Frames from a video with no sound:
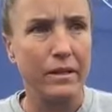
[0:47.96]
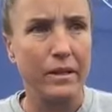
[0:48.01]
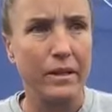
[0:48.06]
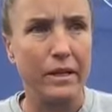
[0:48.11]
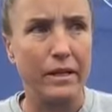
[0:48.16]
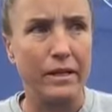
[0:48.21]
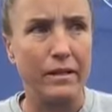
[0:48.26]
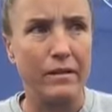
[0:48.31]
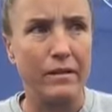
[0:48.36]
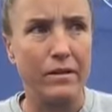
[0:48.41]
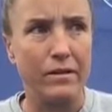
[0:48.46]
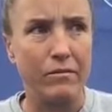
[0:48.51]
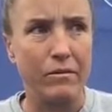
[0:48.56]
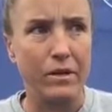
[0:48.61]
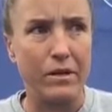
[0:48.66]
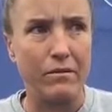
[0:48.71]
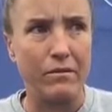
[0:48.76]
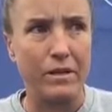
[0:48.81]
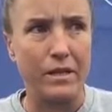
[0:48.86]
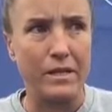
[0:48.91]
yeah, a
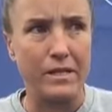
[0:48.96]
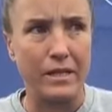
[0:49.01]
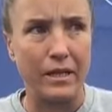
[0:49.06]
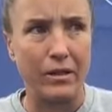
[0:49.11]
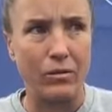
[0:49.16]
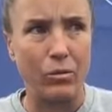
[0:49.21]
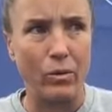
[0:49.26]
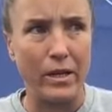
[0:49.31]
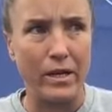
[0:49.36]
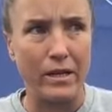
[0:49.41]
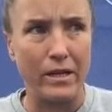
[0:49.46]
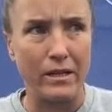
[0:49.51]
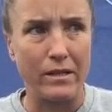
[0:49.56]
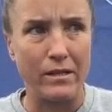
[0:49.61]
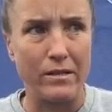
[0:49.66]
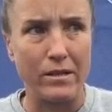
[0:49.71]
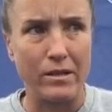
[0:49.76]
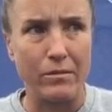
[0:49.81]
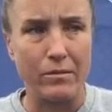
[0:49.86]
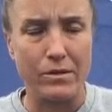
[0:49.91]
really, really sad week
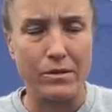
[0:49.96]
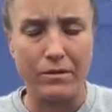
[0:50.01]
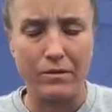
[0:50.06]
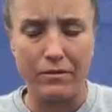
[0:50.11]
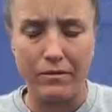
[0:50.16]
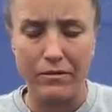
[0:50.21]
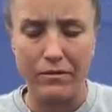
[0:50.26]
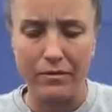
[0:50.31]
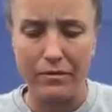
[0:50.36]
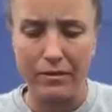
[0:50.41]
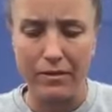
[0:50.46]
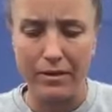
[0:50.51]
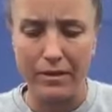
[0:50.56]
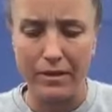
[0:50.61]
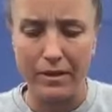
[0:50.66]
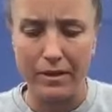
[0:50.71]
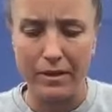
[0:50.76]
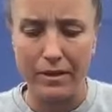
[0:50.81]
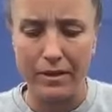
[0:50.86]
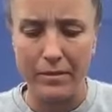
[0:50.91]
in terms
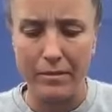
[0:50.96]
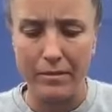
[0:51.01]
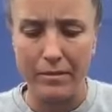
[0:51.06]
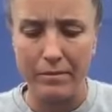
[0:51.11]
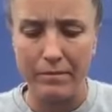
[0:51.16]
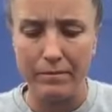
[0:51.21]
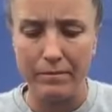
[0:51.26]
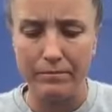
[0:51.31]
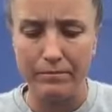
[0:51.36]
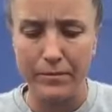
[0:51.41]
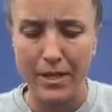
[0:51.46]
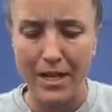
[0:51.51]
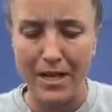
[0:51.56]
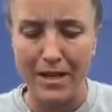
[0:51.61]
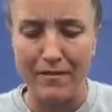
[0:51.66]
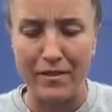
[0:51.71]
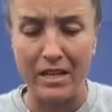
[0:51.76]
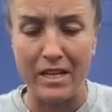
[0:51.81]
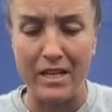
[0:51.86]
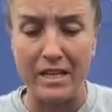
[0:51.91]
of
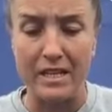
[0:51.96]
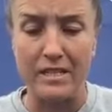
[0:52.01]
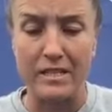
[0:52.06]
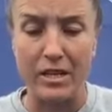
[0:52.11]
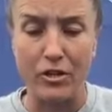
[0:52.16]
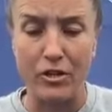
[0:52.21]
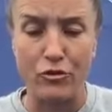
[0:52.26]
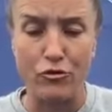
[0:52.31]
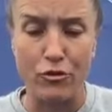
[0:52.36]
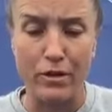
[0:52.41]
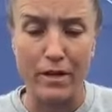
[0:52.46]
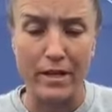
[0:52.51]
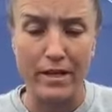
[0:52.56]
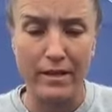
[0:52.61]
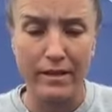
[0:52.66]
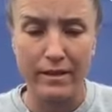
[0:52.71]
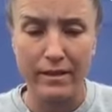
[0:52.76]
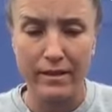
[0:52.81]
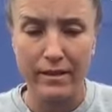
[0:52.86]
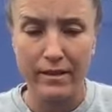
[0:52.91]
living in this country
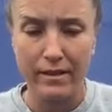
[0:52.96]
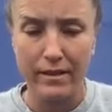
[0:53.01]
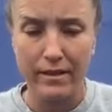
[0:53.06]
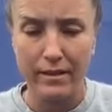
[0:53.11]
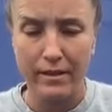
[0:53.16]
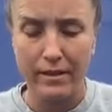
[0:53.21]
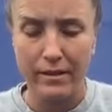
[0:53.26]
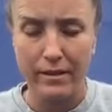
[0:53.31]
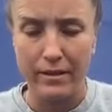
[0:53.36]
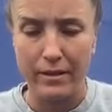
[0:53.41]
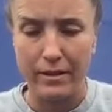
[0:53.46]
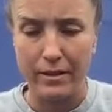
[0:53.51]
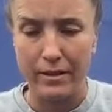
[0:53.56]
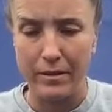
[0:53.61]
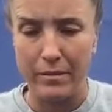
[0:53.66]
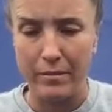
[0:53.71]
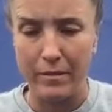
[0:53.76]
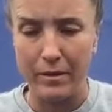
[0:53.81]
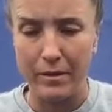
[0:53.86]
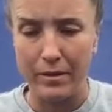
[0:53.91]

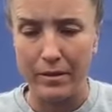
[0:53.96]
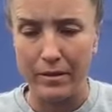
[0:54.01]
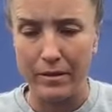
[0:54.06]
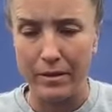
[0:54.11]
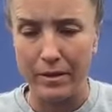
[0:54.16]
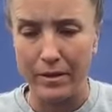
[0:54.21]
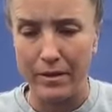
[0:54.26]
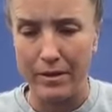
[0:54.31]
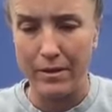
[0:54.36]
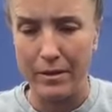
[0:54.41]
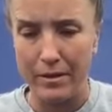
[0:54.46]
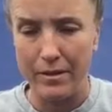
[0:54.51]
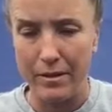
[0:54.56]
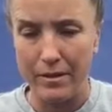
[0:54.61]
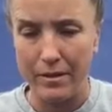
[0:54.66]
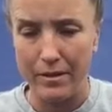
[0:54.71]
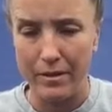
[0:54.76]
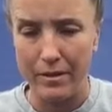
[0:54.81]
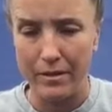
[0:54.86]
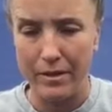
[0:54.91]
and the
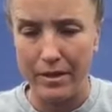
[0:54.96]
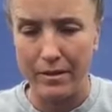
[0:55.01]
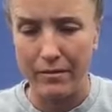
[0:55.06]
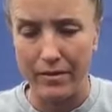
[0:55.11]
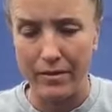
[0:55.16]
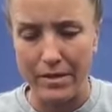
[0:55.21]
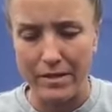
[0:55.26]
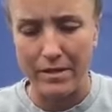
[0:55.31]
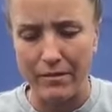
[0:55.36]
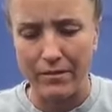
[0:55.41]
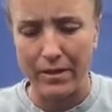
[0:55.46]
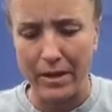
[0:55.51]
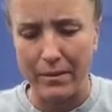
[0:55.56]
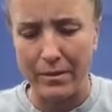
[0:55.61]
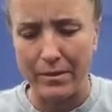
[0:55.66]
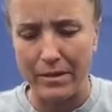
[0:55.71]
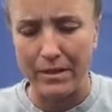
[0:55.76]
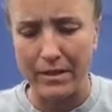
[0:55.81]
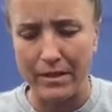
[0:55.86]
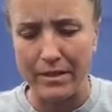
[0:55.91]
events that have
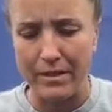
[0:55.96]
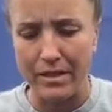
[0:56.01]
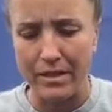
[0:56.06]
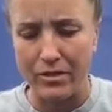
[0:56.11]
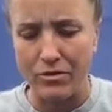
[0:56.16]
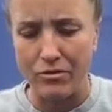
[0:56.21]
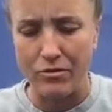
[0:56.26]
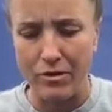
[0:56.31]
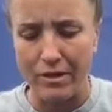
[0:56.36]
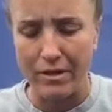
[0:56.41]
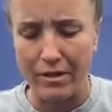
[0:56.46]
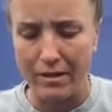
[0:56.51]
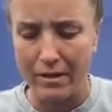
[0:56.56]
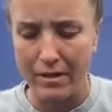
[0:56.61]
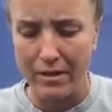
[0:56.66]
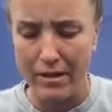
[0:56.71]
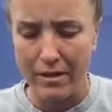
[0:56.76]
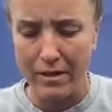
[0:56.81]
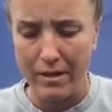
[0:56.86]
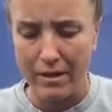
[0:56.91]
happened in this country. And